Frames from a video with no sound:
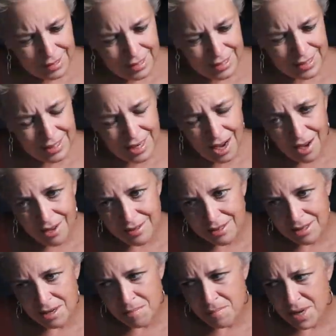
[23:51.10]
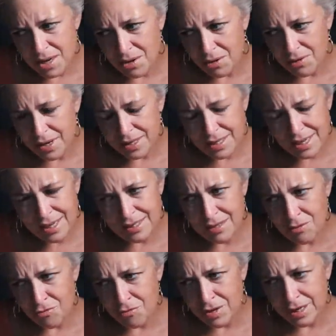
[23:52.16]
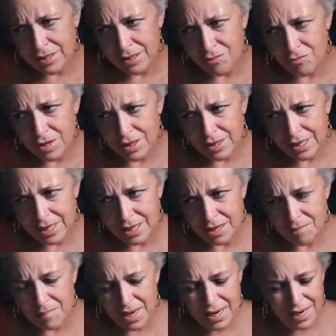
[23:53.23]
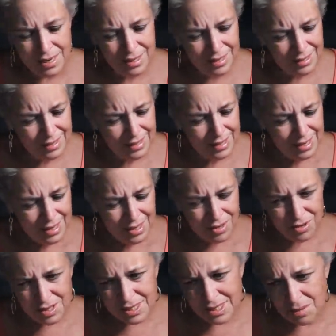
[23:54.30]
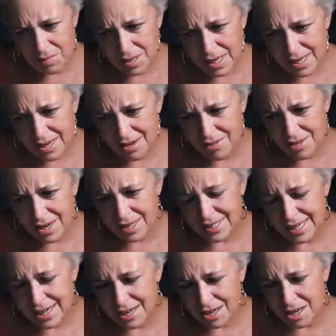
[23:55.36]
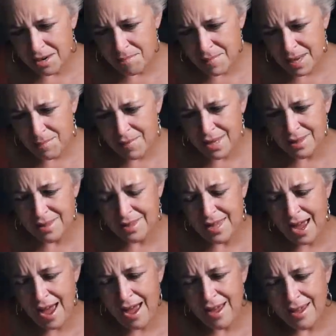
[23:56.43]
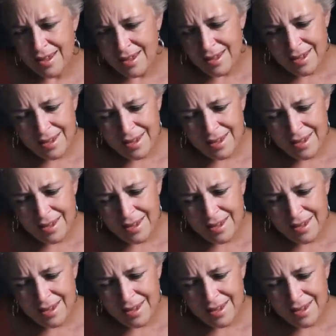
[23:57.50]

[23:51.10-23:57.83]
is non-committal, that isn't really, really committed. There's somebody here that is in a commitment that